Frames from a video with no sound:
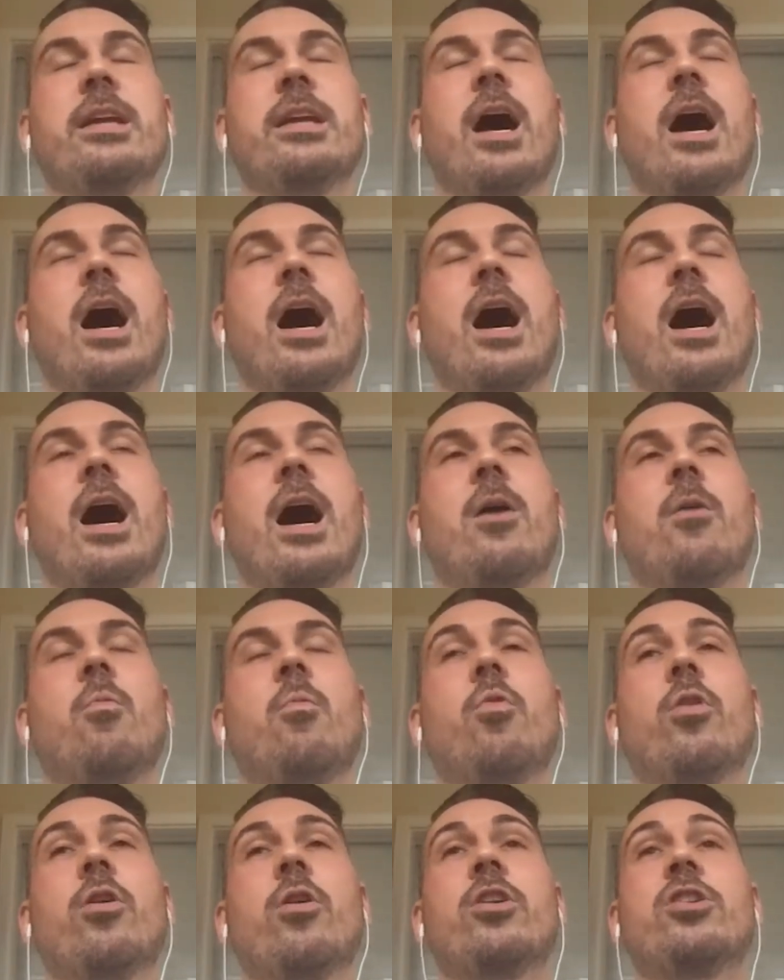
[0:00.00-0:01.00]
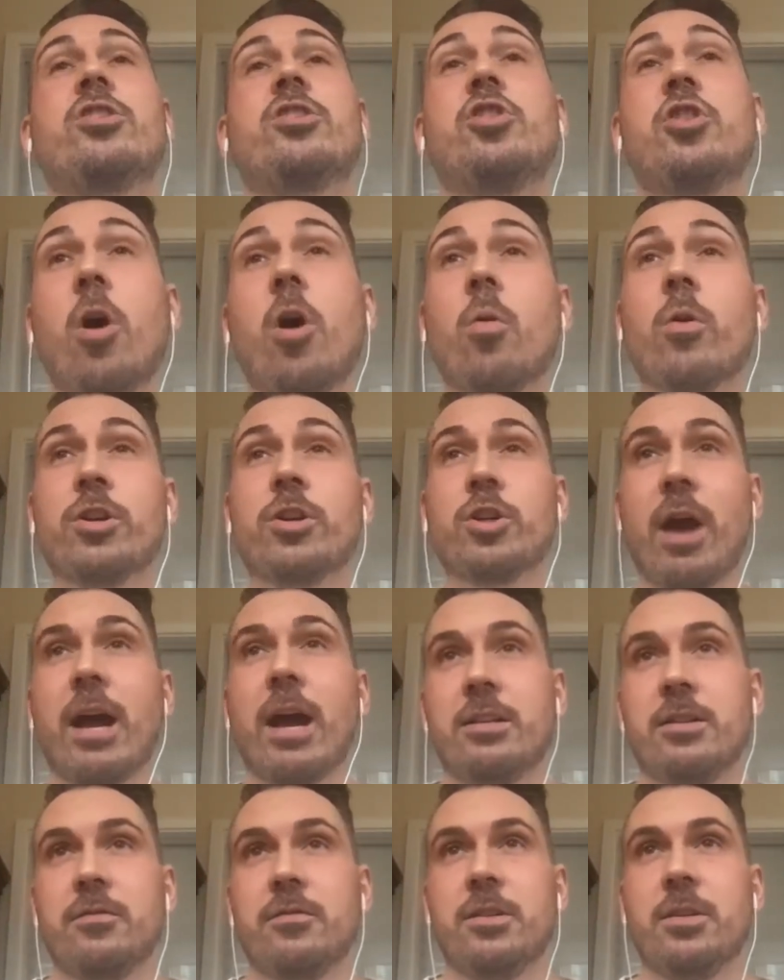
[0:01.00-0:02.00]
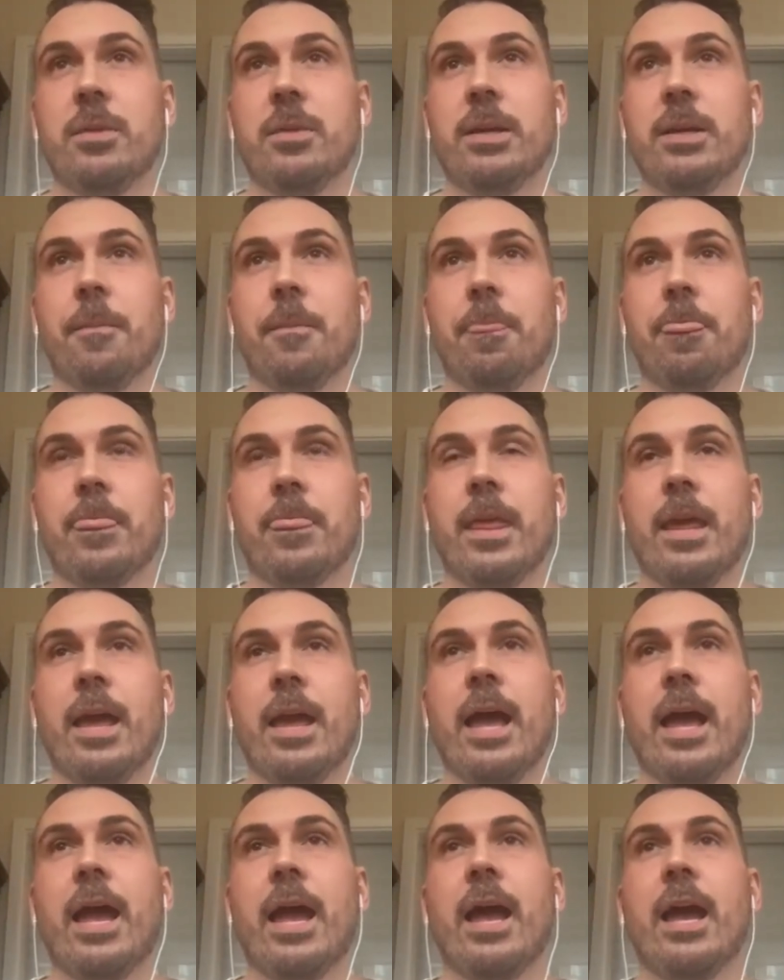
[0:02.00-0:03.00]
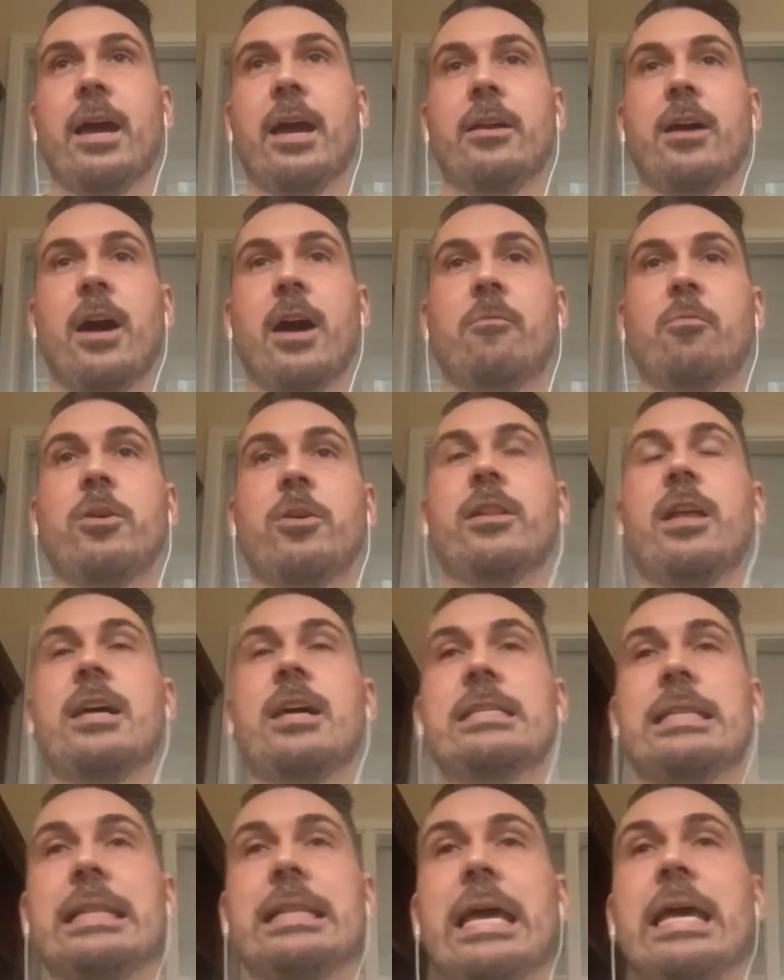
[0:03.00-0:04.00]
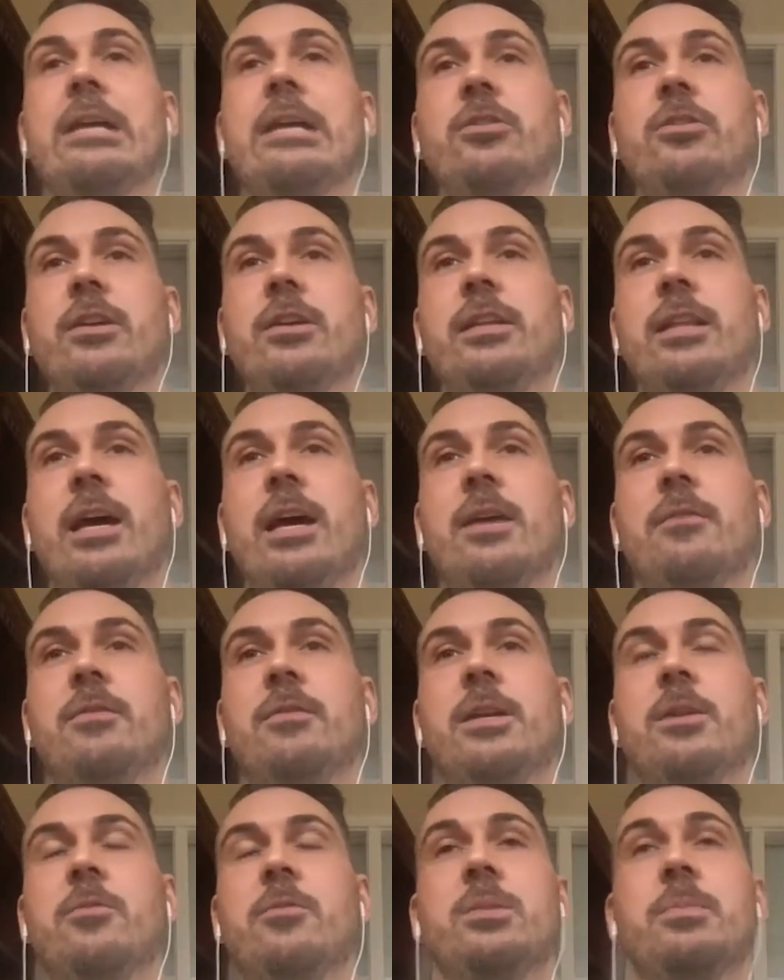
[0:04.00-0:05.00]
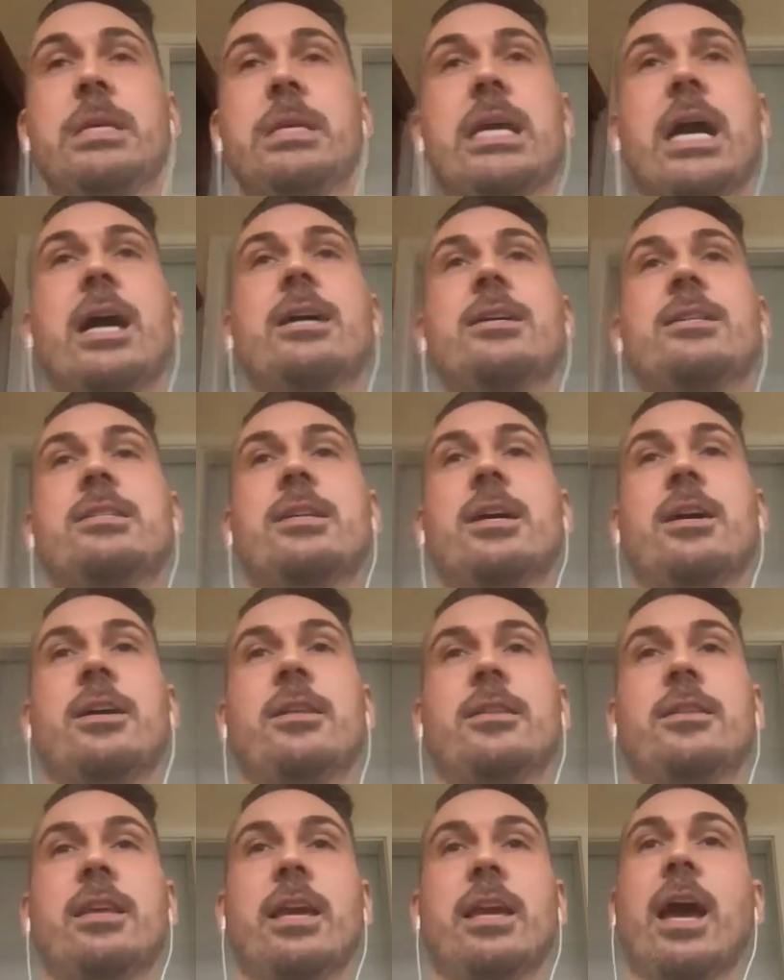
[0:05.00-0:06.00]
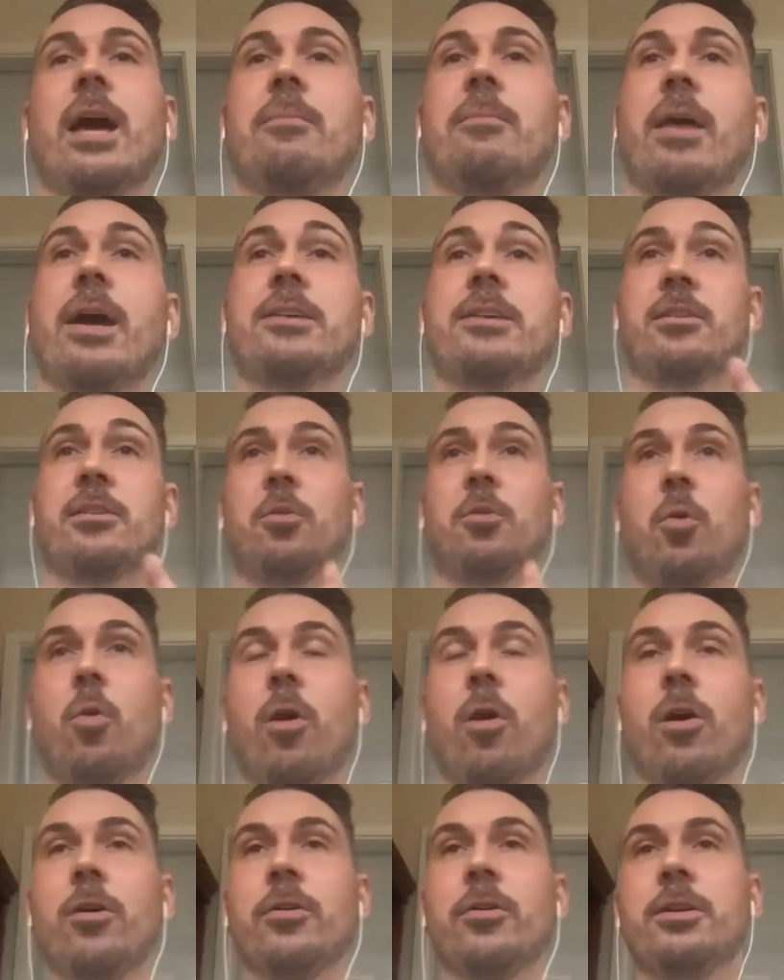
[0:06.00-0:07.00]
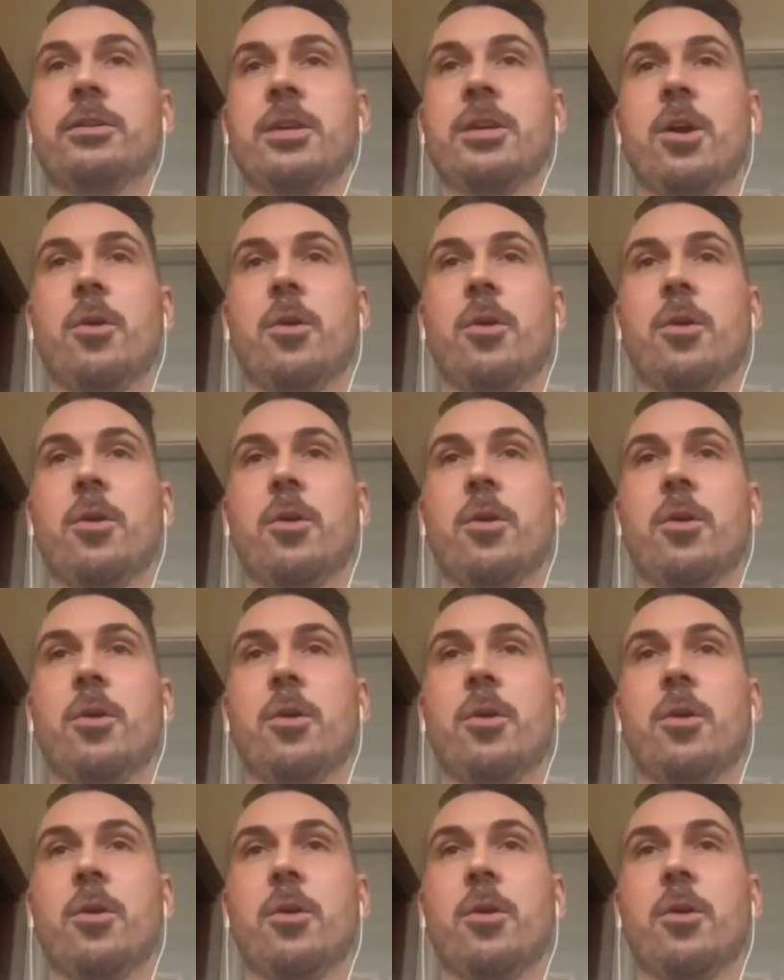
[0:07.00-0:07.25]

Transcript: okay. uh, were so attractive to me and I realized later in life that it was because they had masculine qualities.